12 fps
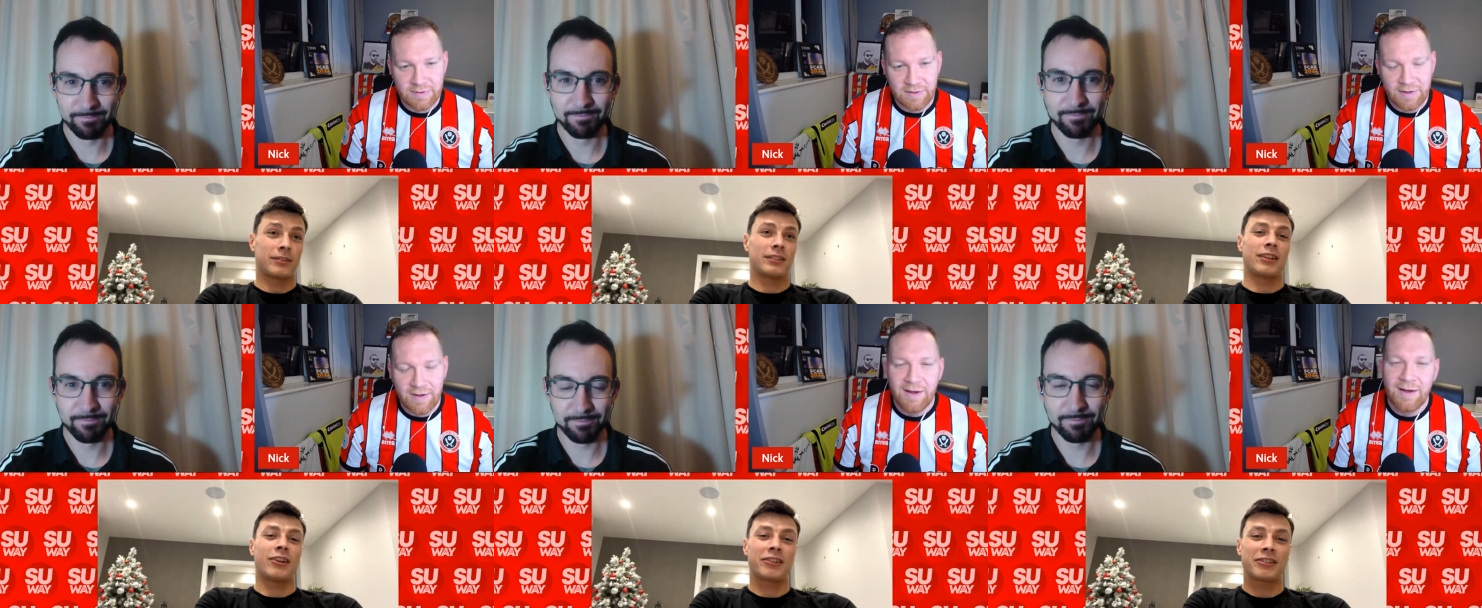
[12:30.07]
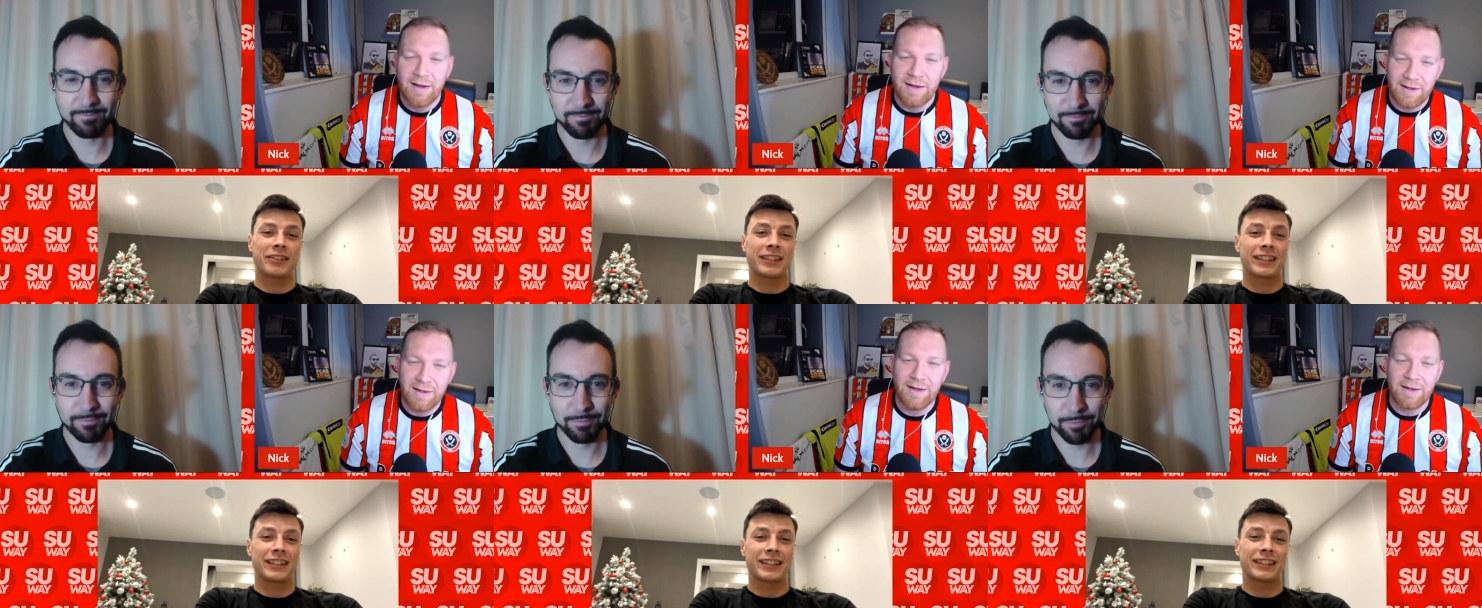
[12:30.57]
Speaker 1: hard
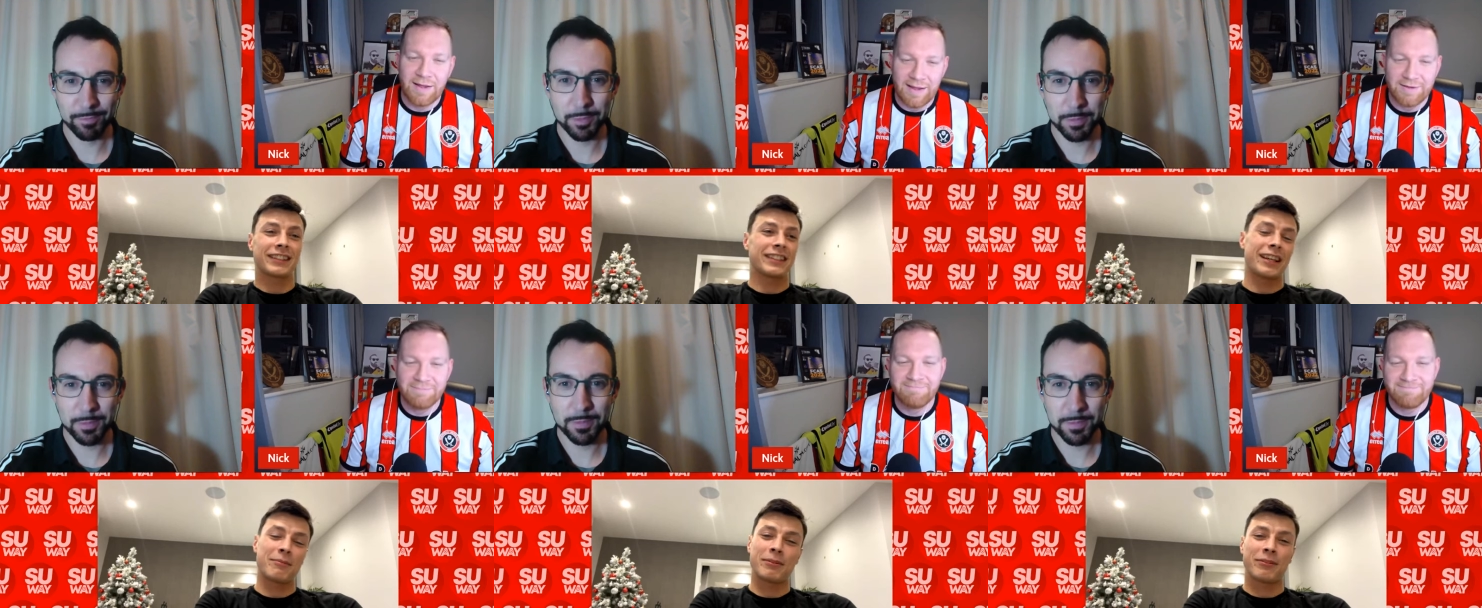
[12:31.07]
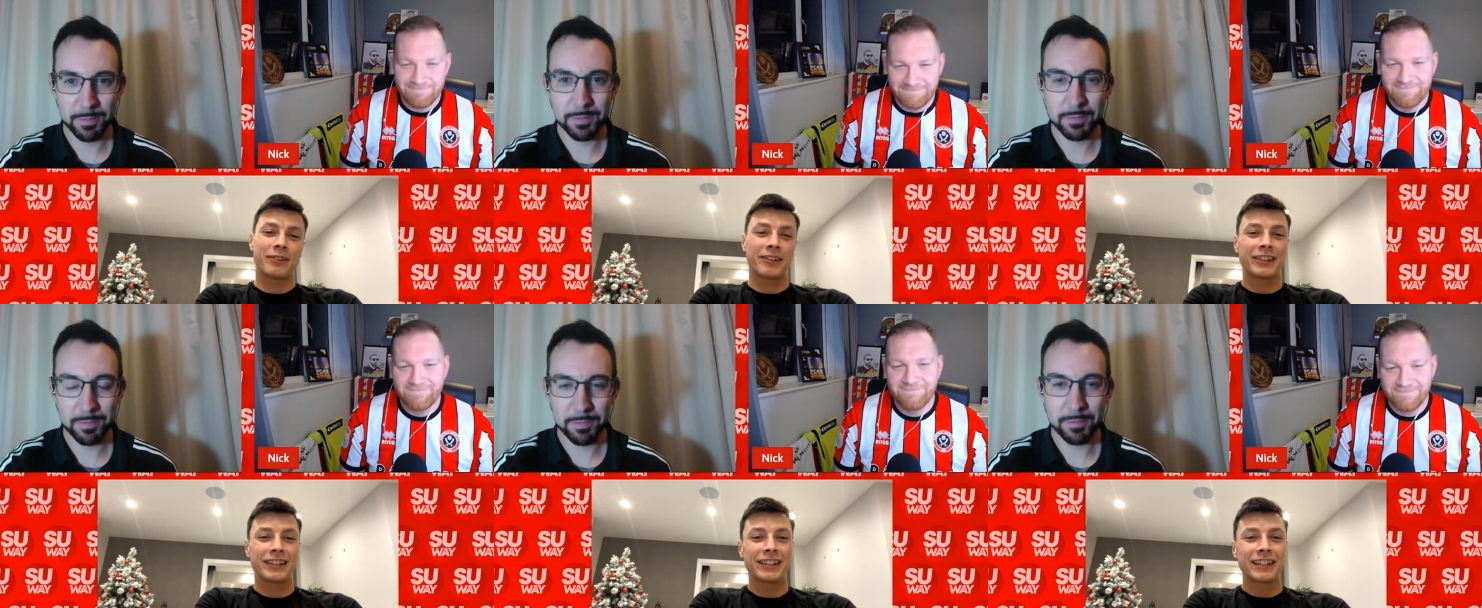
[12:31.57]
training okay. the day
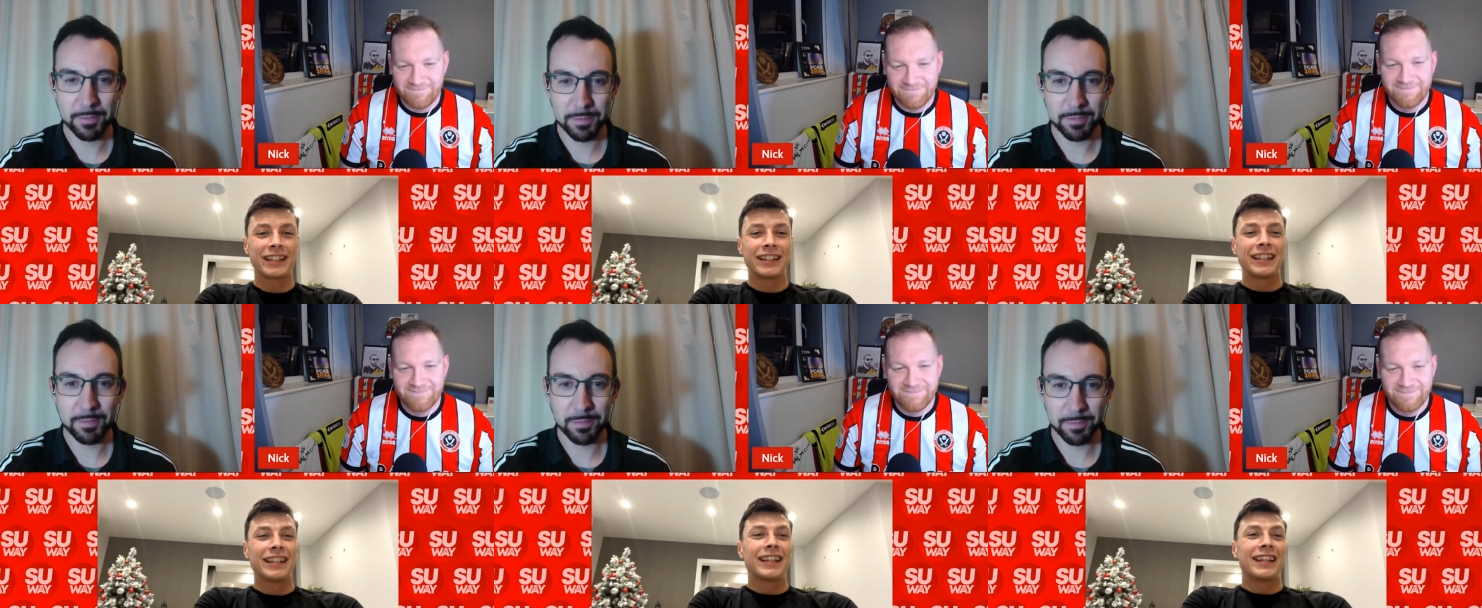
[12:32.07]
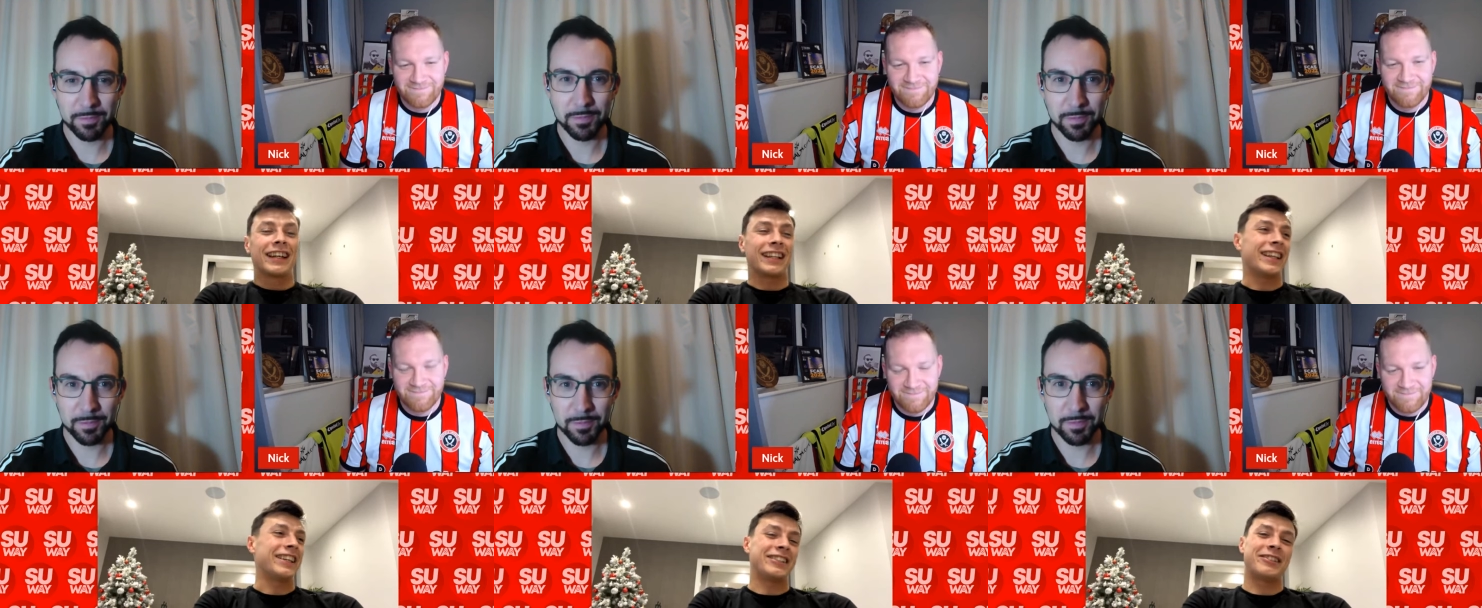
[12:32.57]
before, and
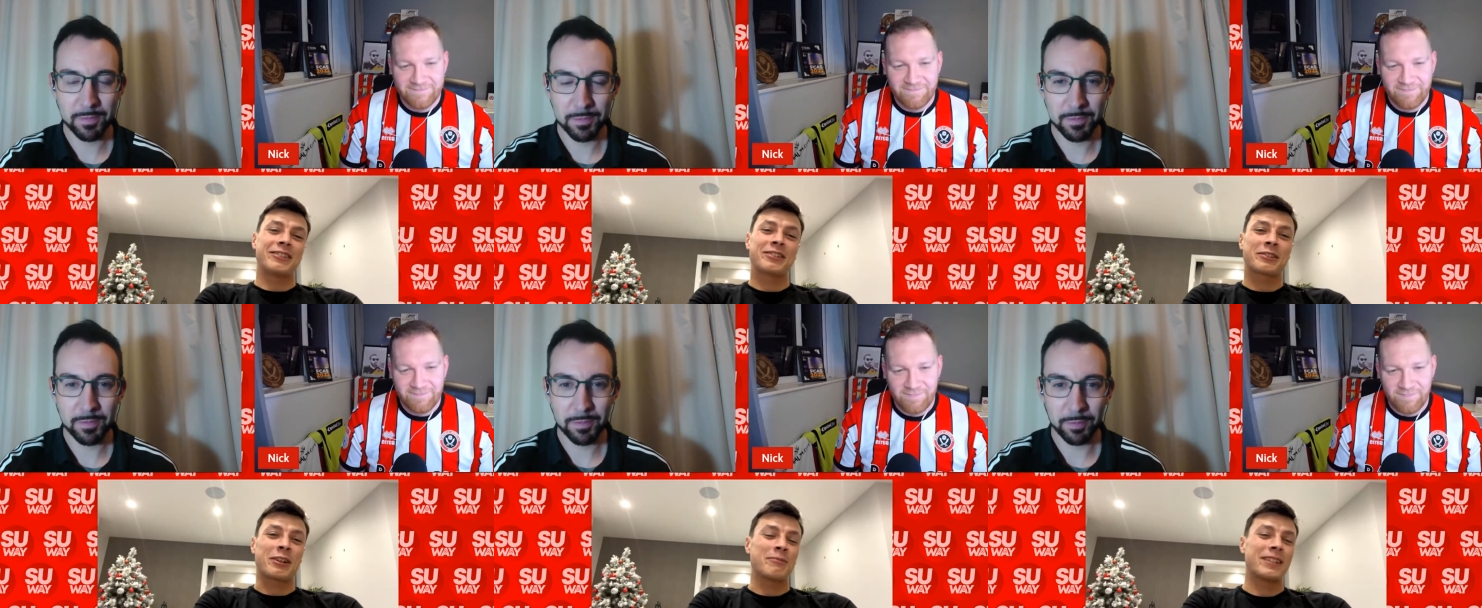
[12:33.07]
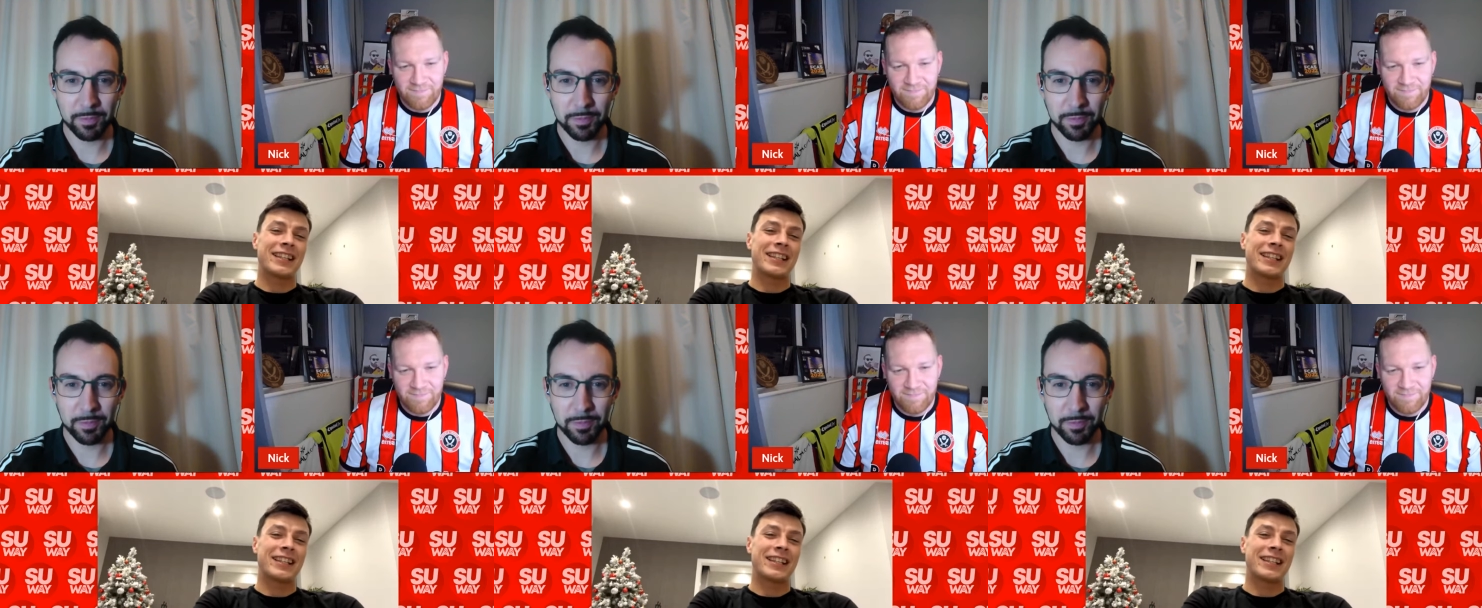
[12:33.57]
then you just come in